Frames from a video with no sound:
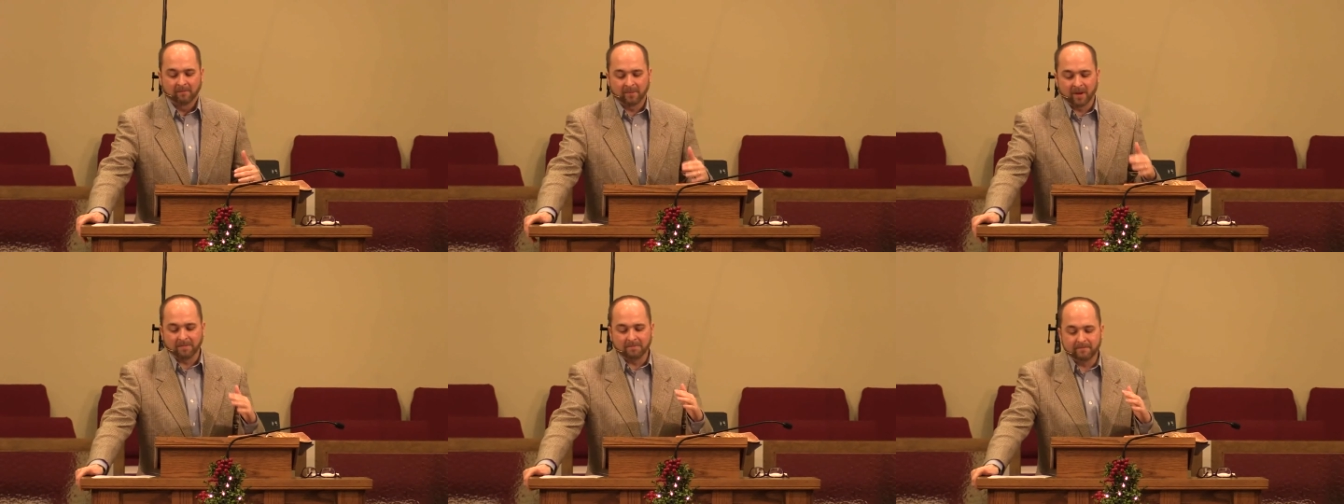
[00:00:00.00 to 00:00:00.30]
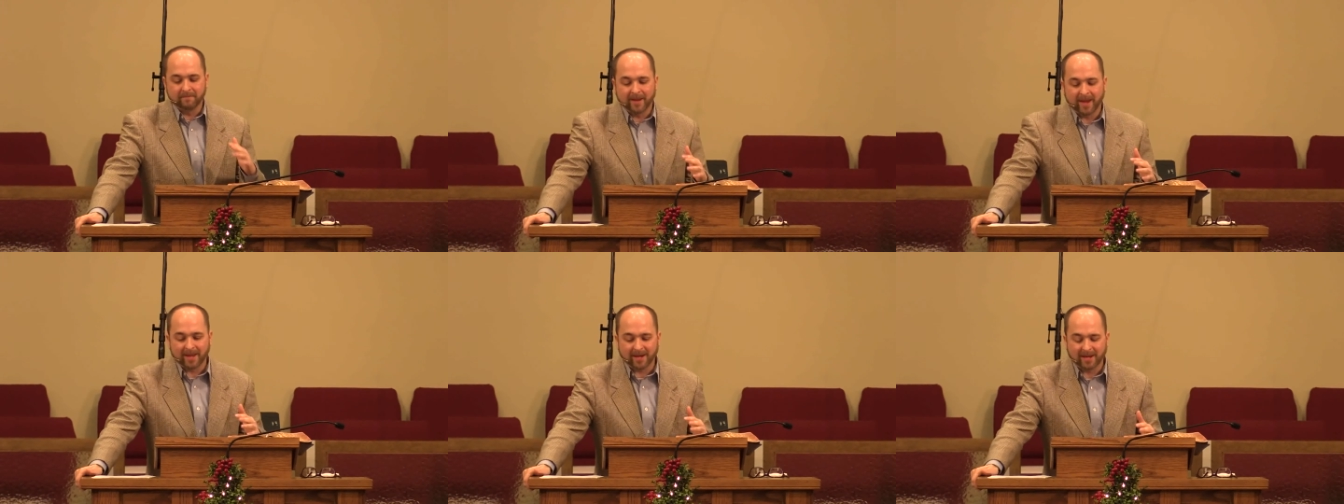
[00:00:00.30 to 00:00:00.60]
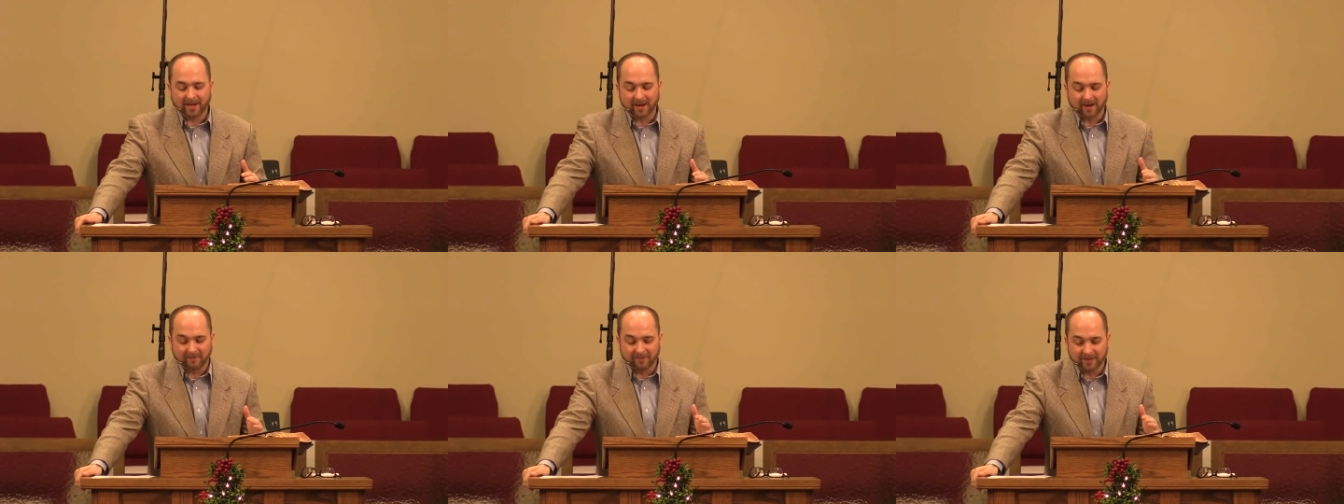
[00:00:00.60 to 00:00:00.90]
But
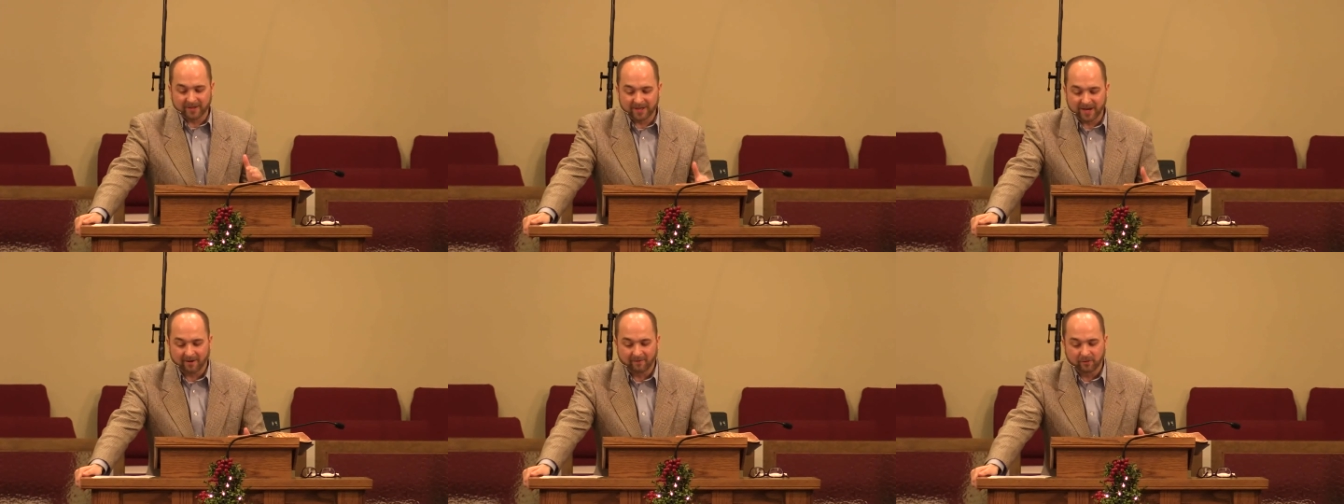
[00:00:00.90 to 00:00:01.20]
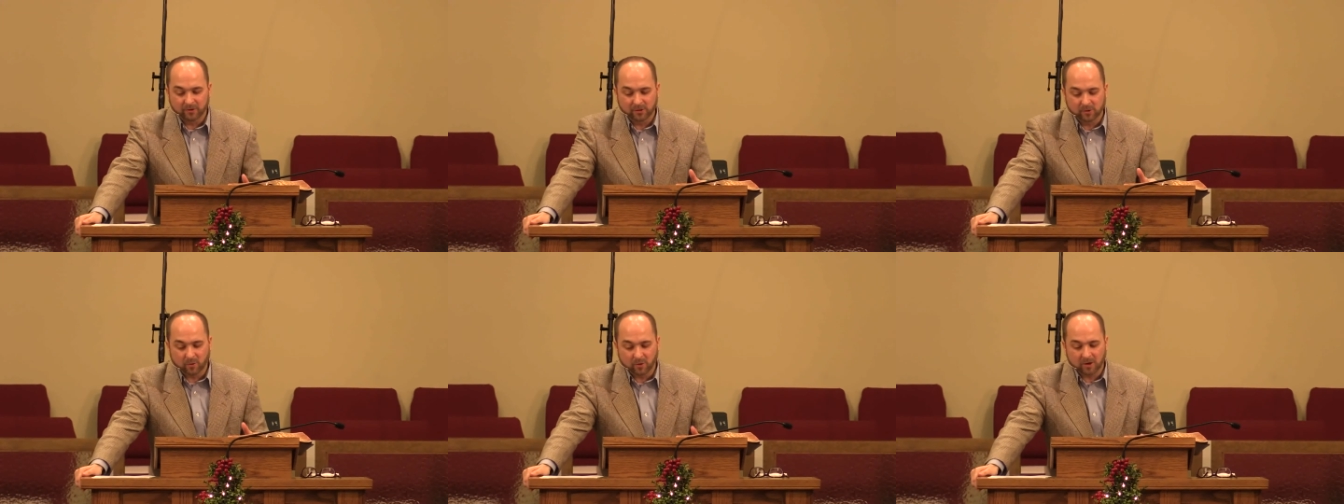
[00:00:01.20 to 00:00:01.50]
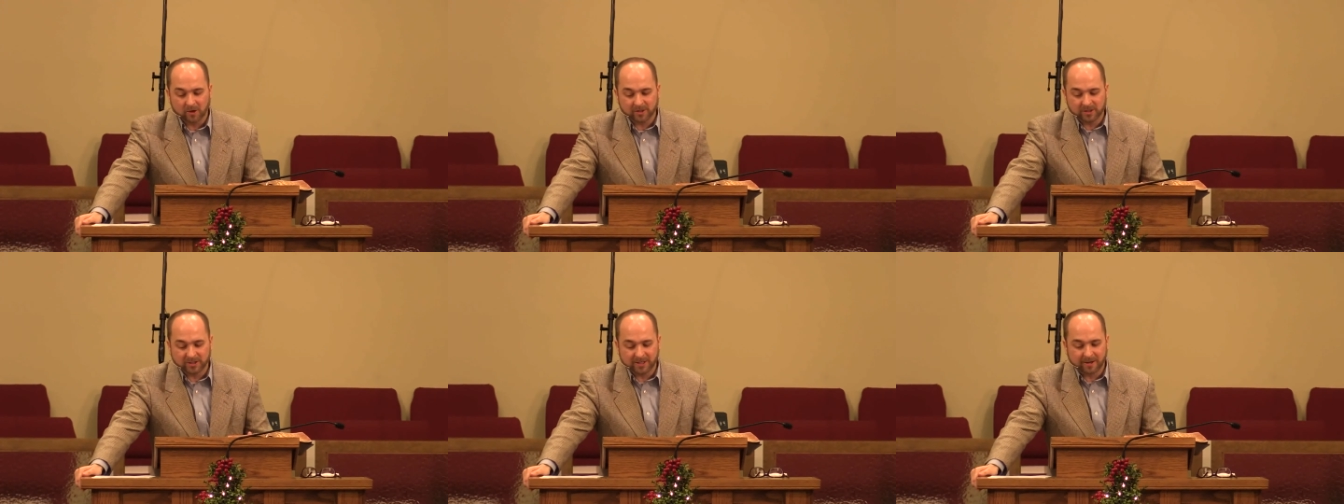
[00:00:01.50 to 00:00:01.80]
many of the devil's
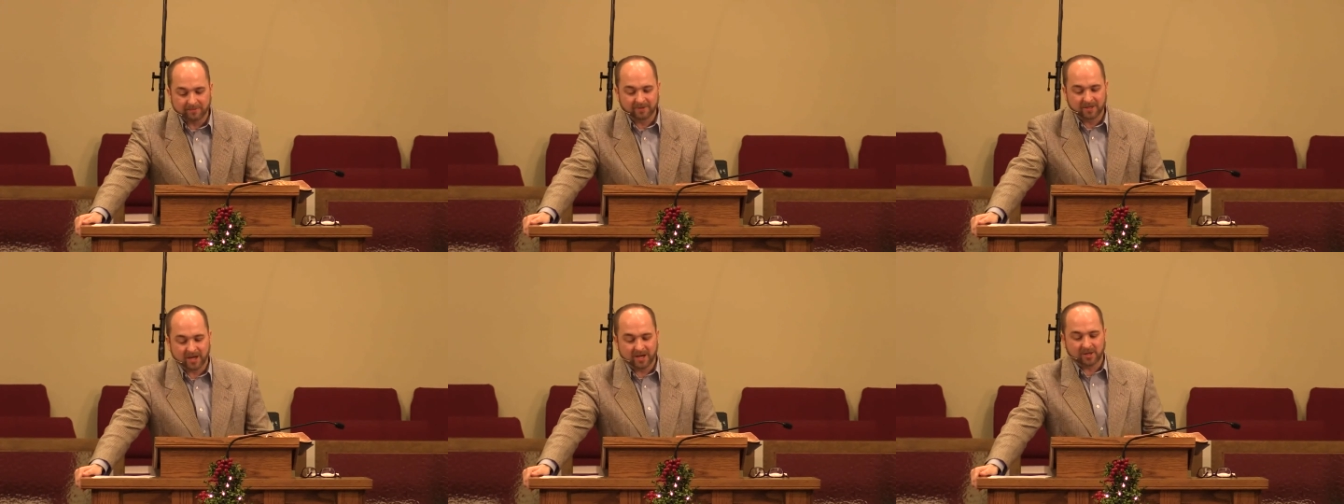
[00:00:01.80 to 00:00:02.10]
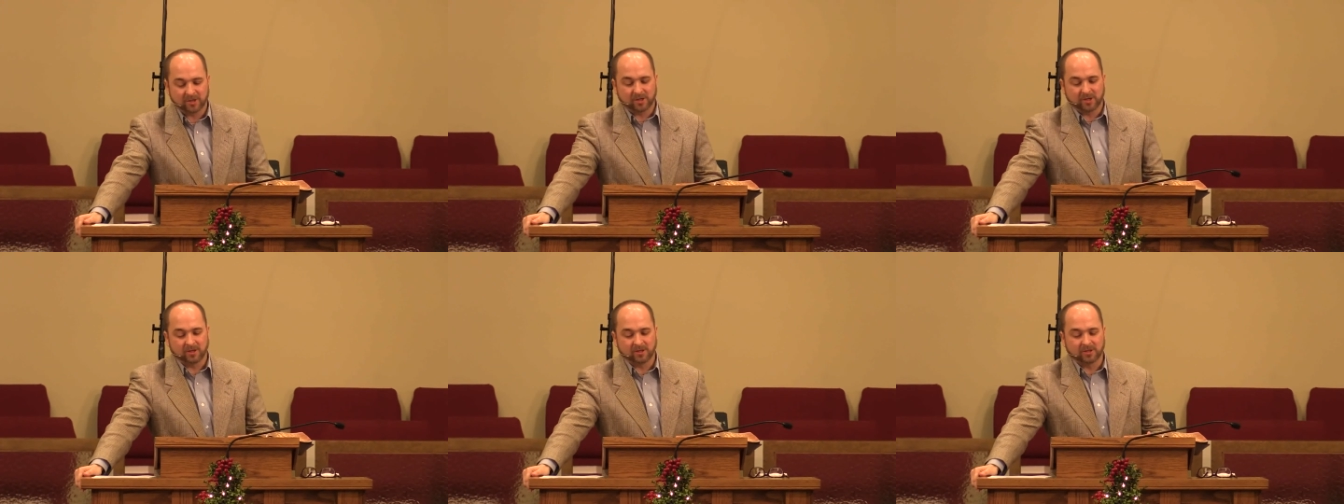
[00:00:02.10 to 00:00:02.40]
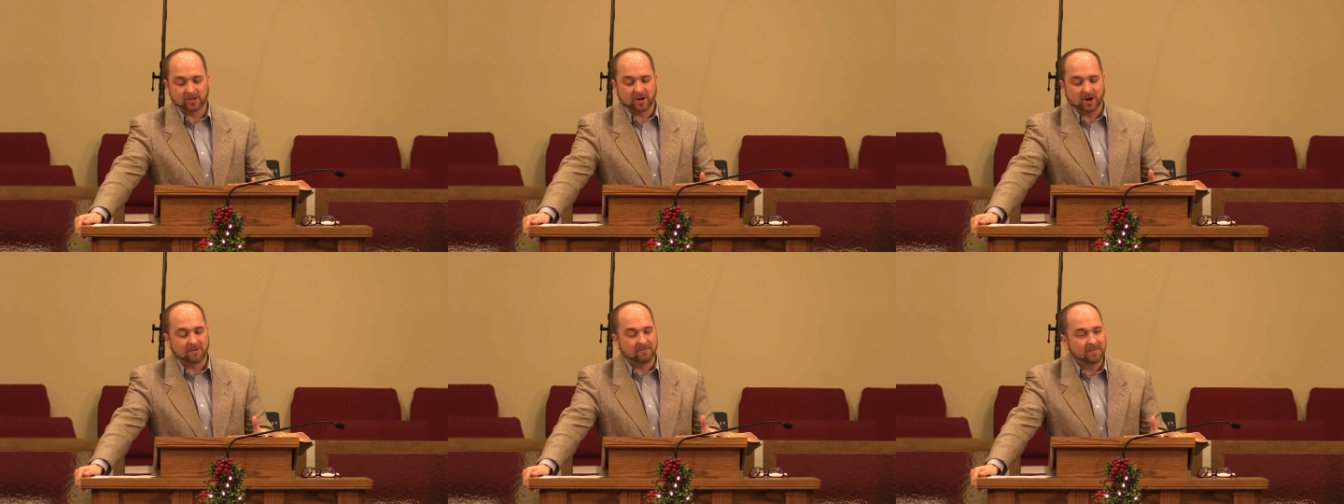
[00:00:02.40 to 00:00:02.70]
worst
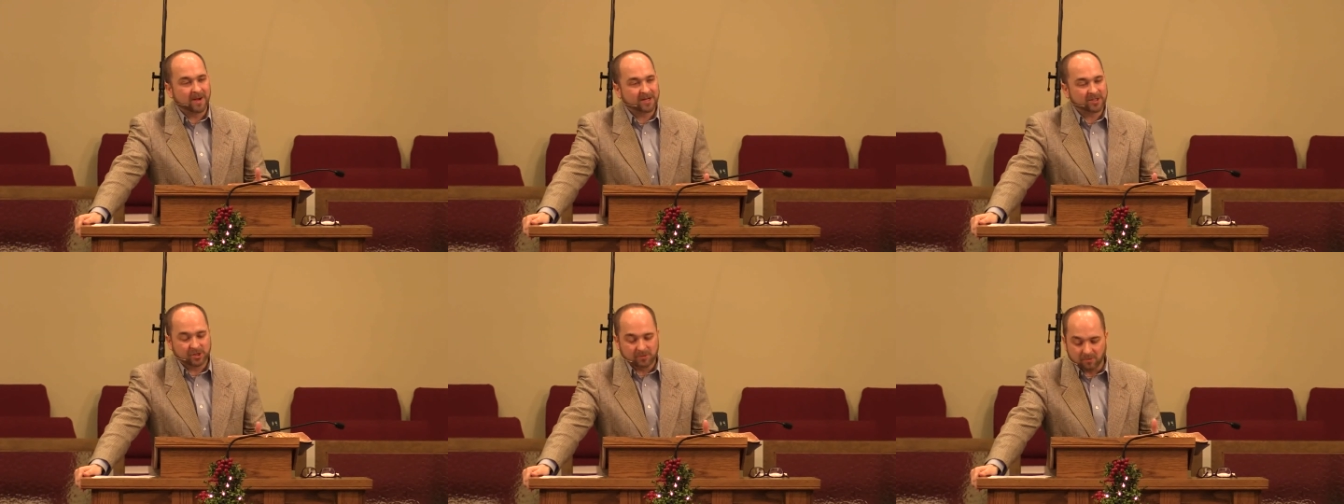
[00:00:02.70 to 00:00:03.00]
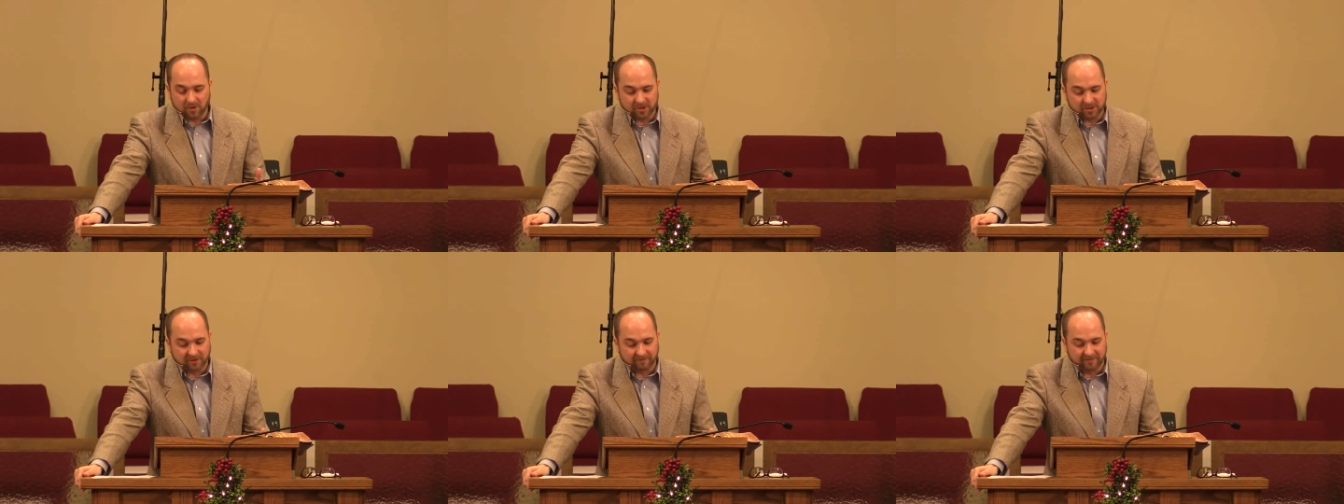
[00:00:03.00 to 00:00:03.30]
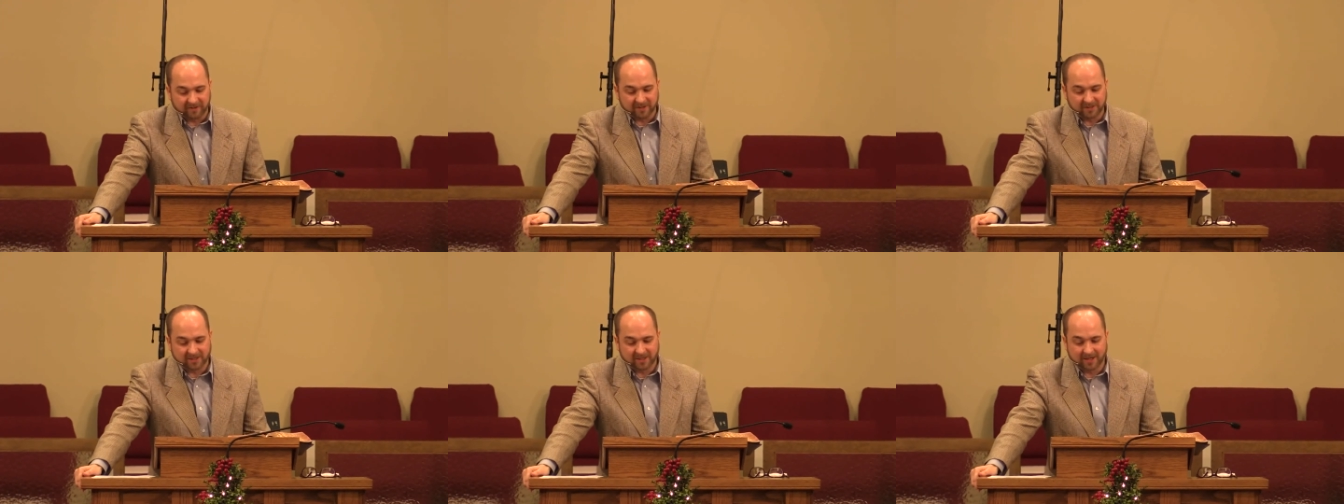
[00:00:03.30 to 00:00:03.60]
temptations are much more
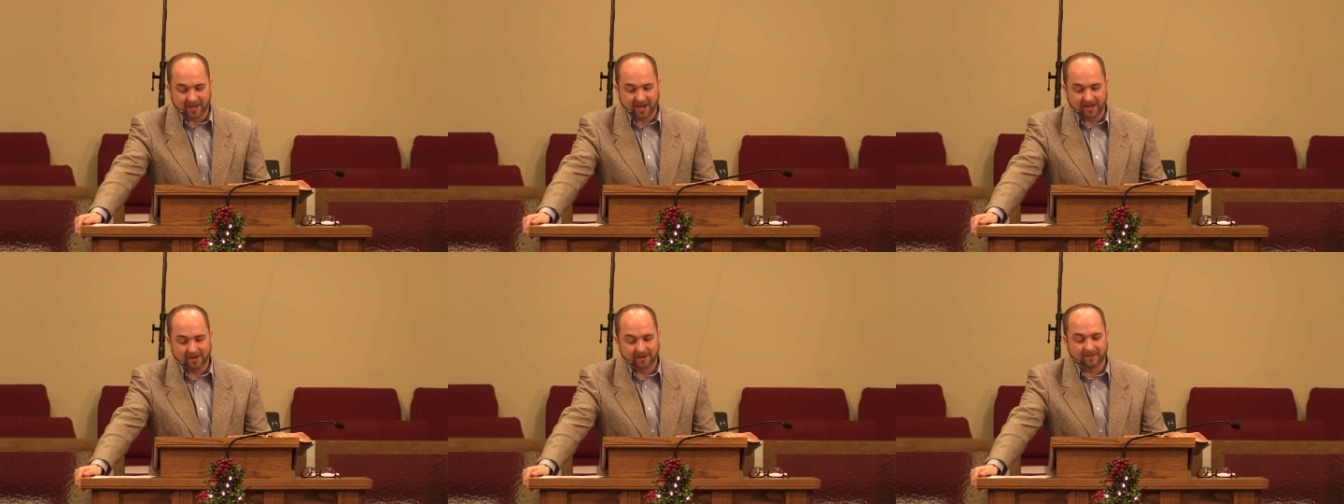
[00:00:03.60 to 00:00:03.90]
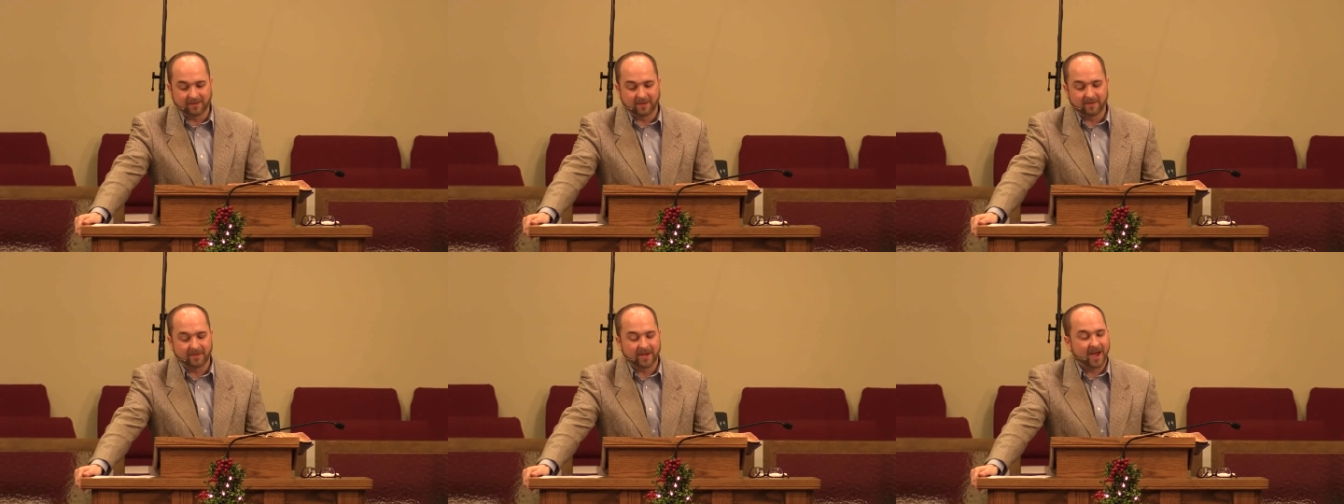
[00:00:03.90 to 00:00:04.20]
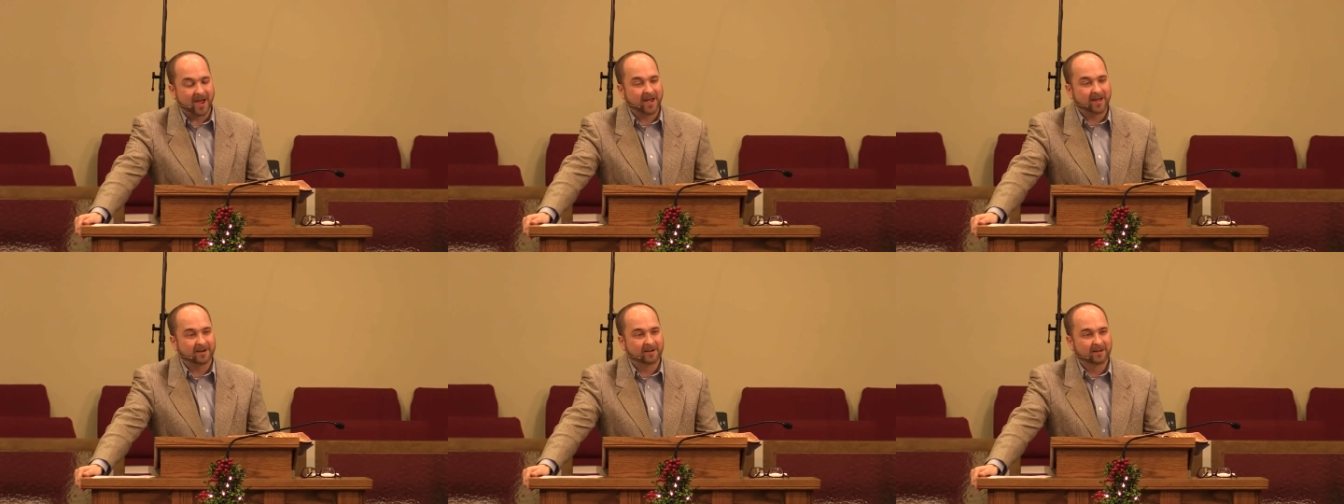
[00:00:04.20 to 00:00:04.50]
sophisticated than
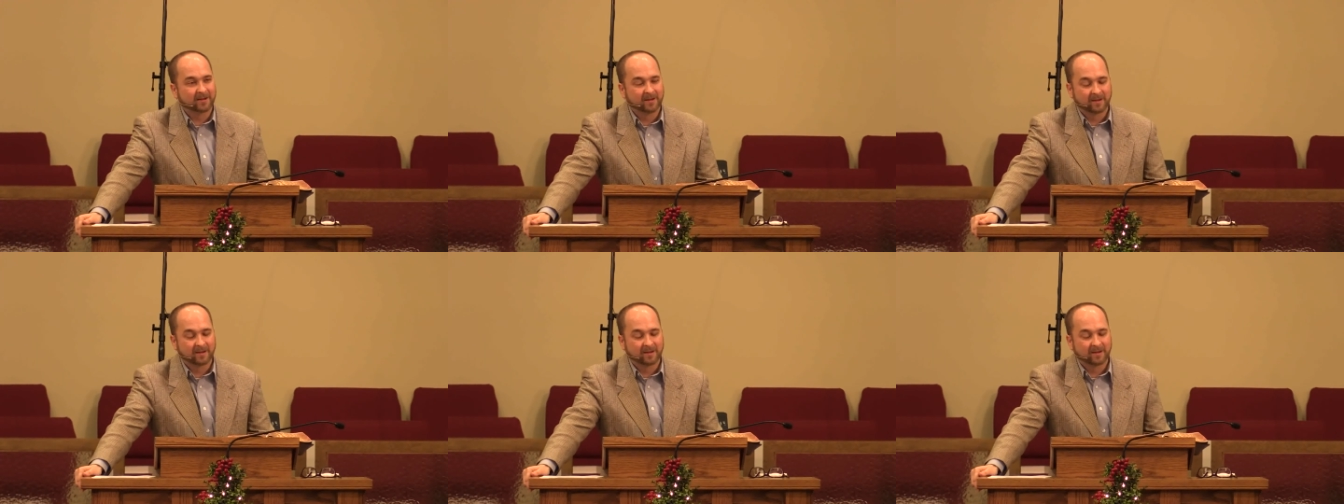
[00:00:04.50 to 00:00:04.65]
that,